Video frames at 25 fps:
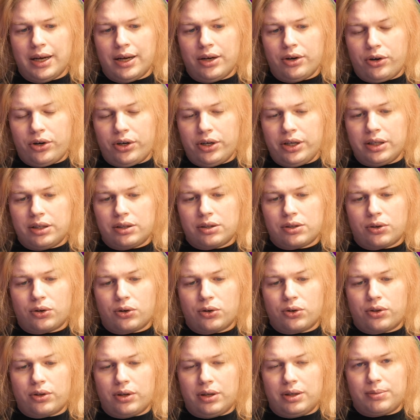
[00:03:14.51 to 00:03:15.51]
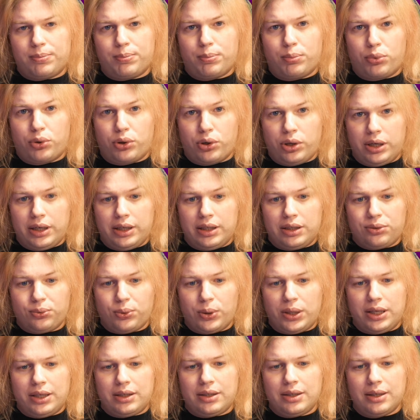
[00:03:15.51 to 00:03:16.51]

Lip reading: Earnings growth is pretty sweet.